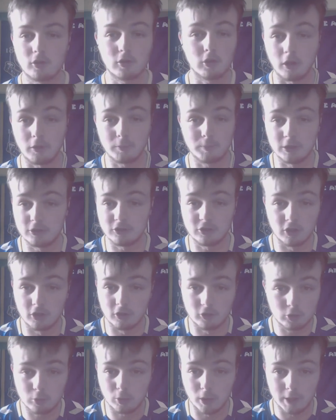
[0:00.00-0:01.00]
especially
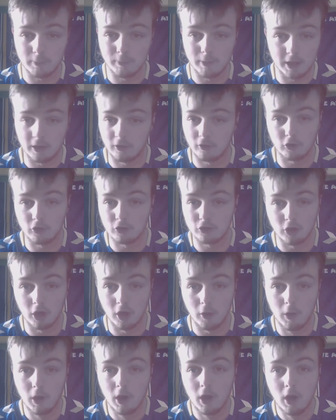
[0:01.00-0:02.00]
those 20 minutes or
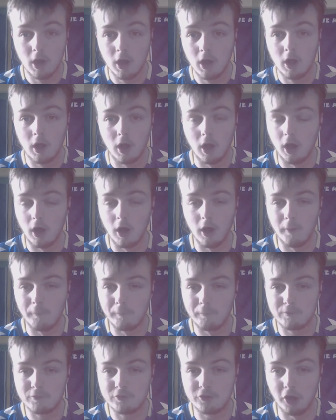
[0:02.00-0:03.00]
so.
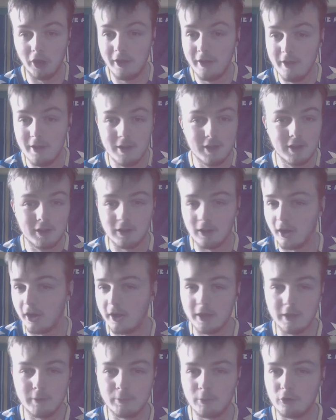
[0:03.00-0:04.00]
It
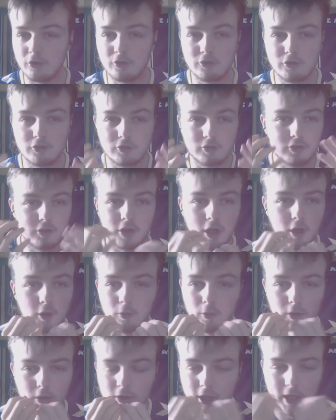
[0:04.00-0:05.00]
was,
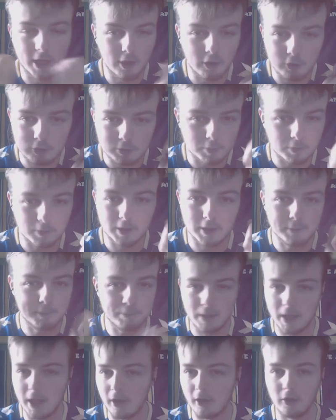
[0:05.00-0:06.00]
nails were being
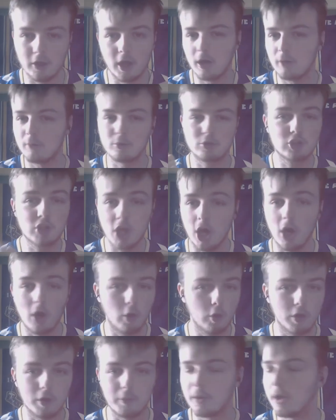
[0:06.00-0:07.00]
bitten. I was
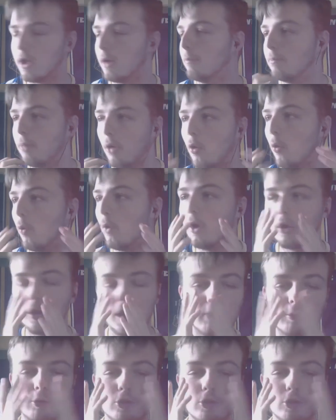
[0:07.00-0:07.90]
curled up in a ball. That